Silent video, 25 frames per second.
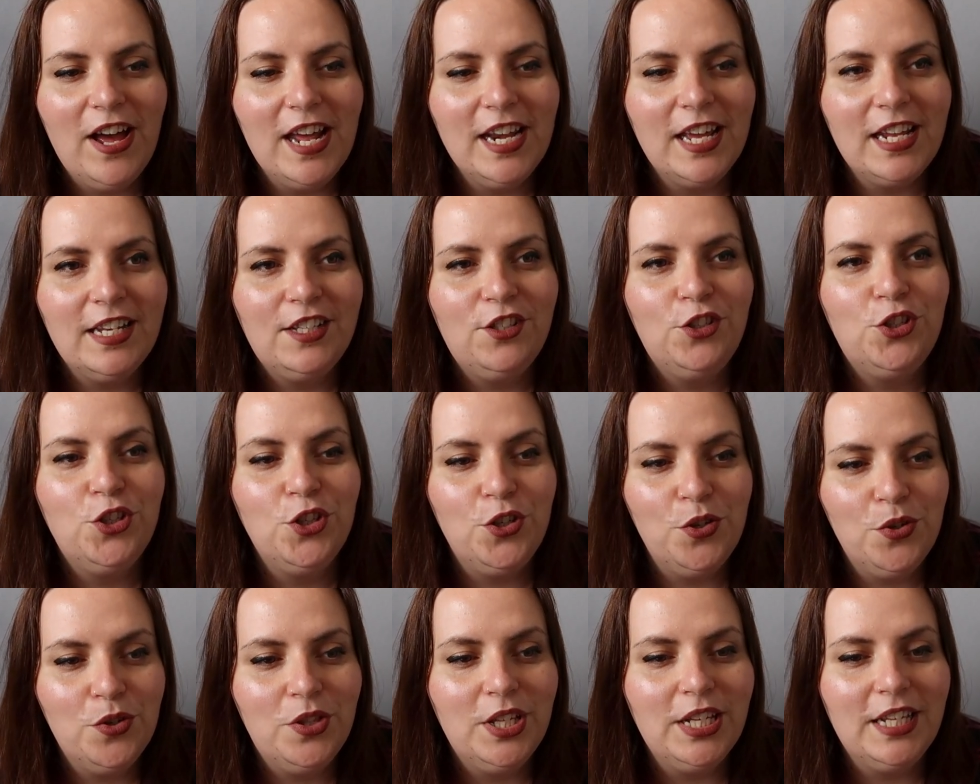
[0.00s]
And I
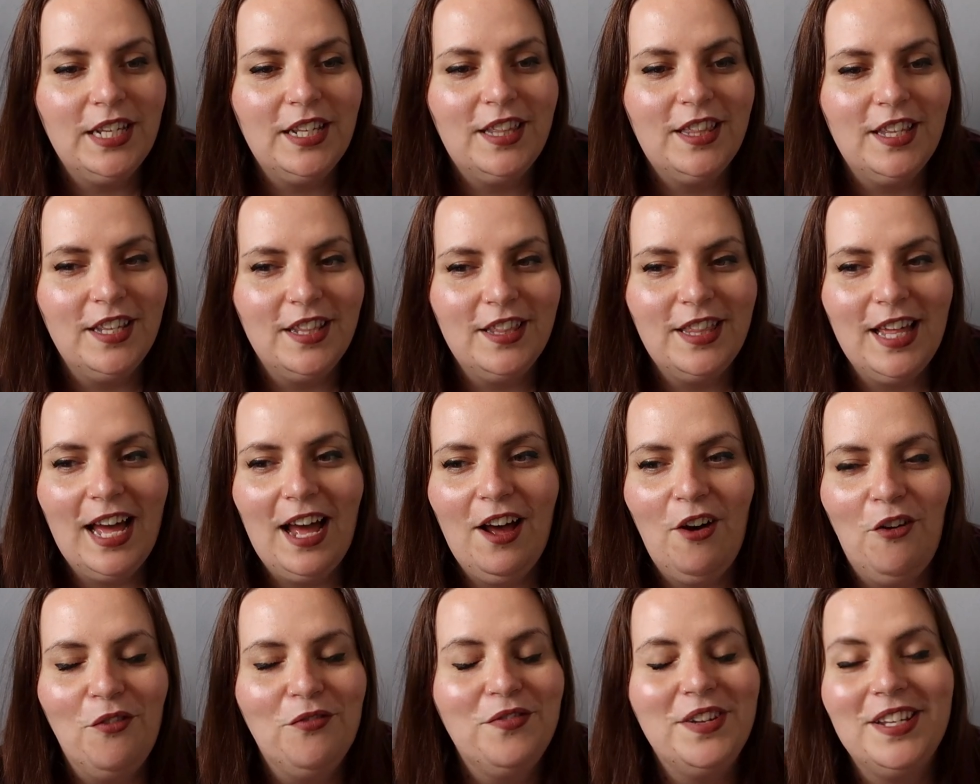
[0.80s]
do think that
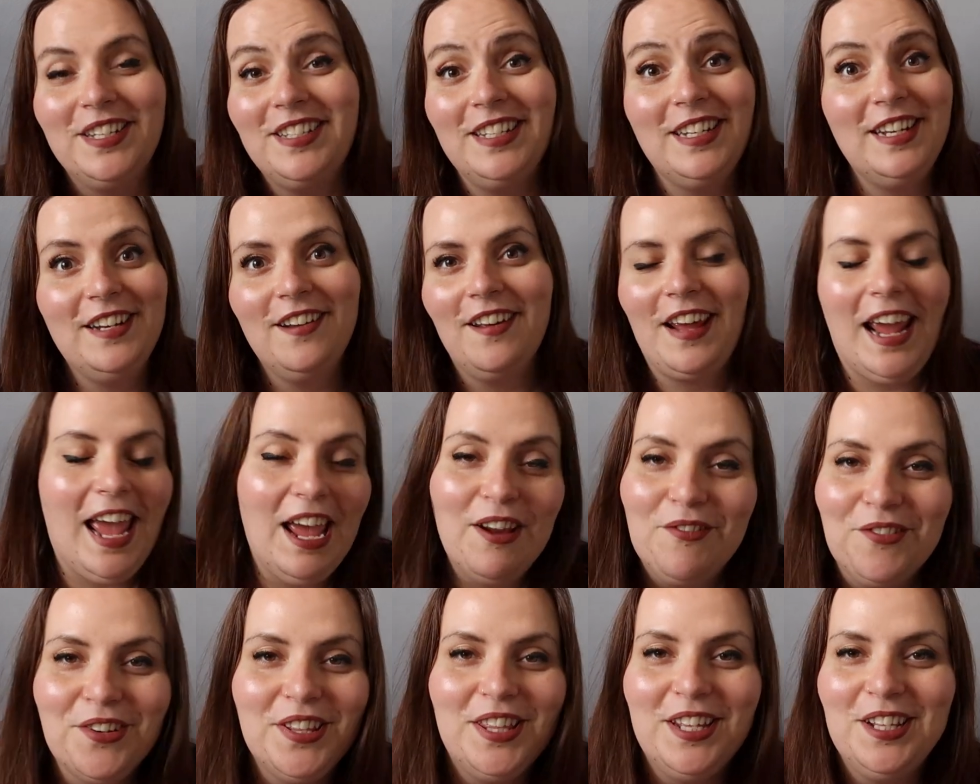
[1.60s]
that obviously, like
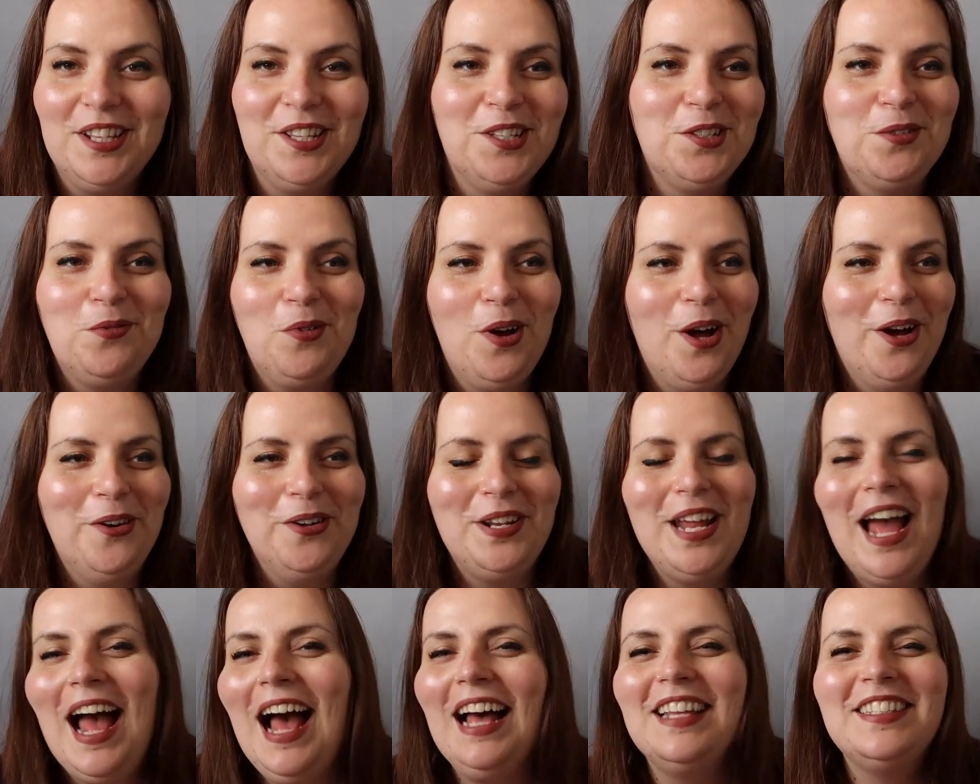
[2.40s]
everything in this
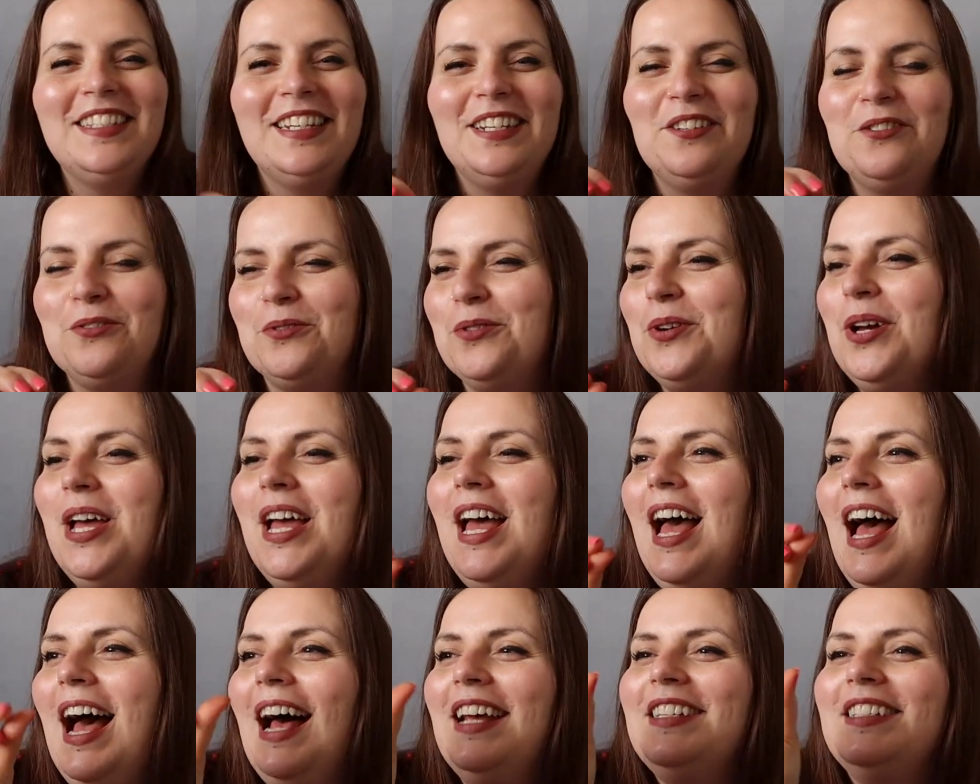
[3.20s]
world, has a little
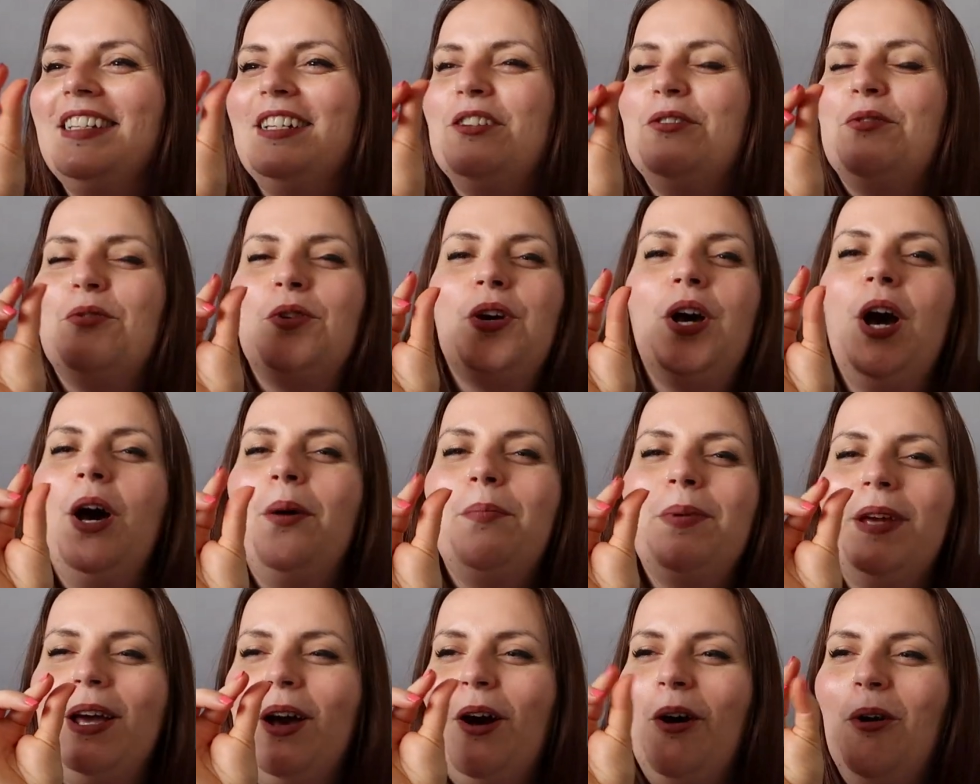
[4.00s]

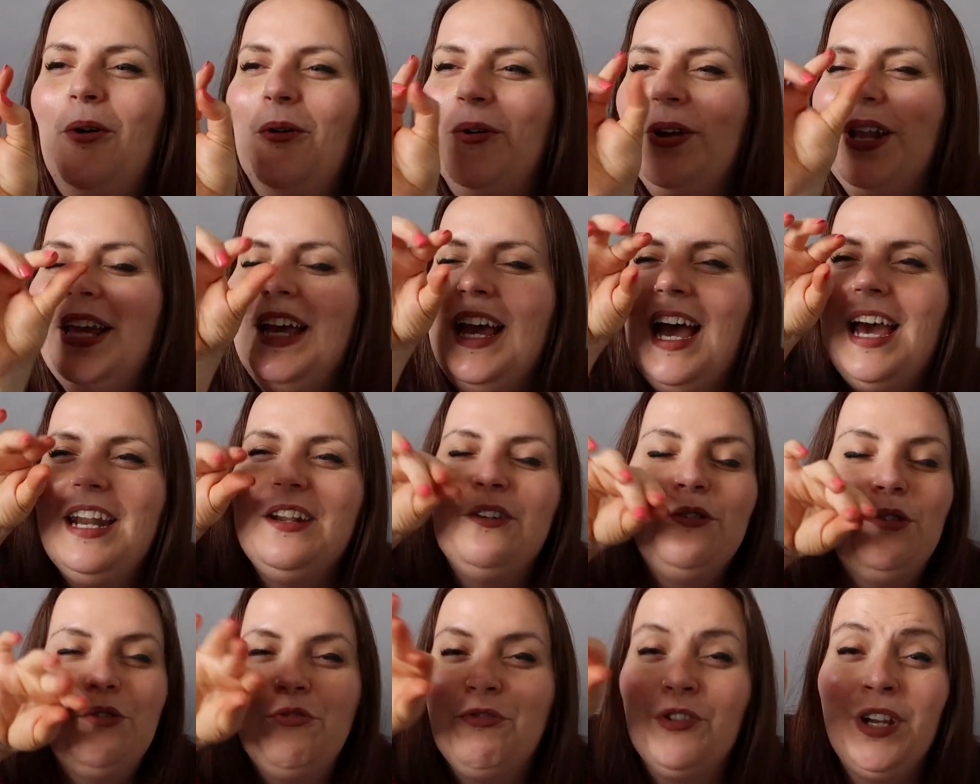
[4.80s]
cubby hole, a
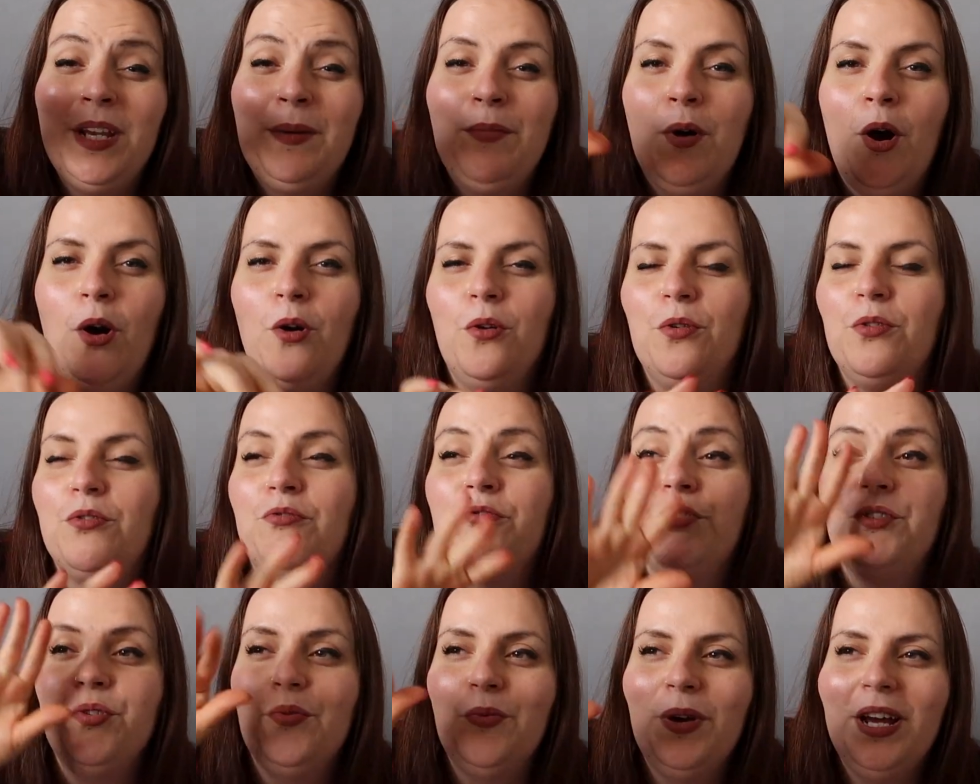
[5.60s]
little creep hole
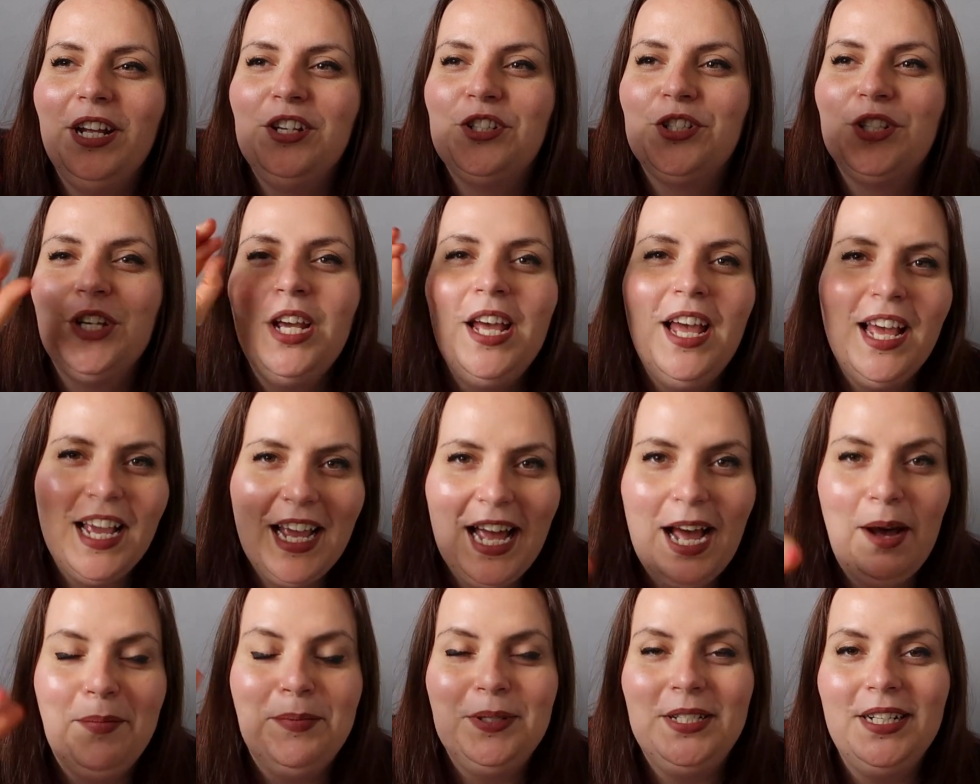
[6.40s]
through which
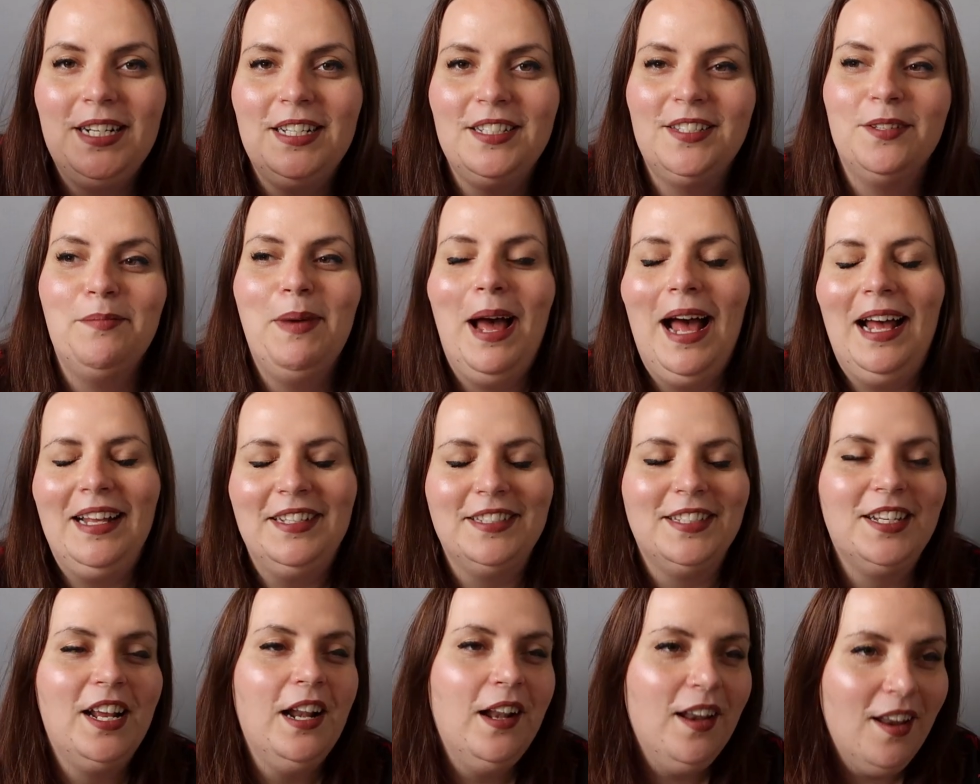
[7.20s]
capitalism
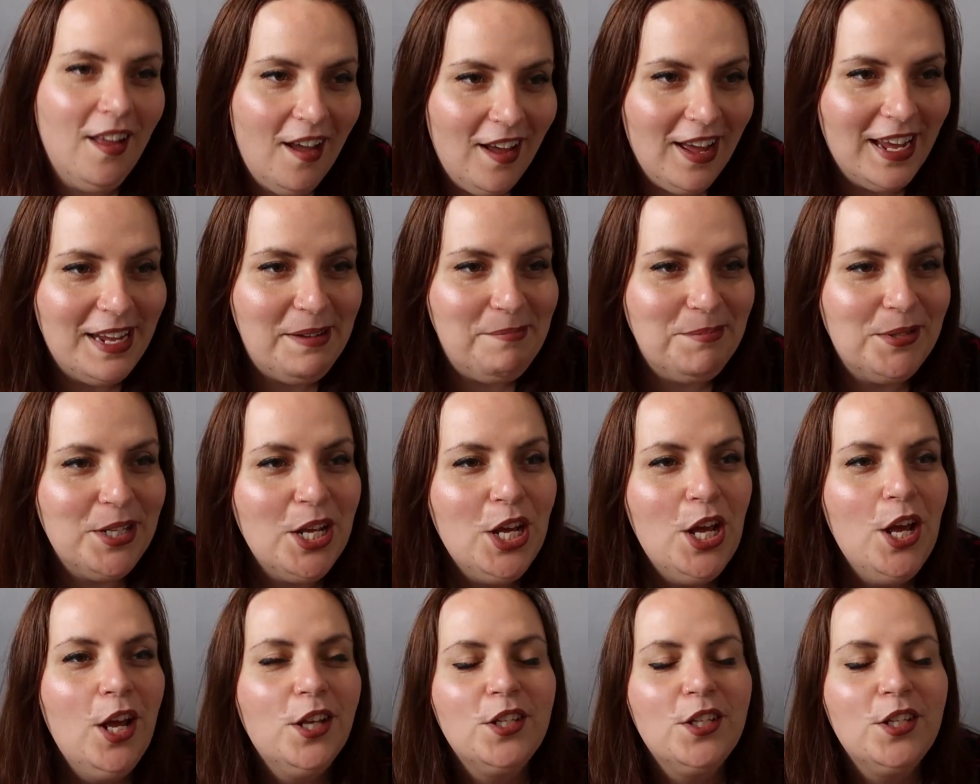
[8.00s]
has climbed.